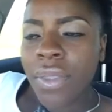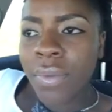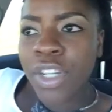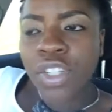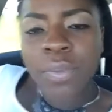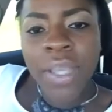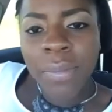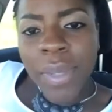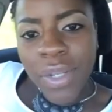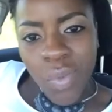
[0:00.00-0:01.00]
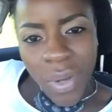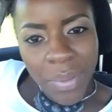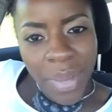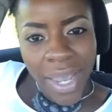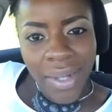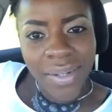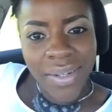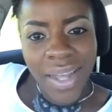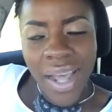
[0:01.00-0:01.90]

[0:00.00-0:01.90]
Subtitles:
the rich man picked one man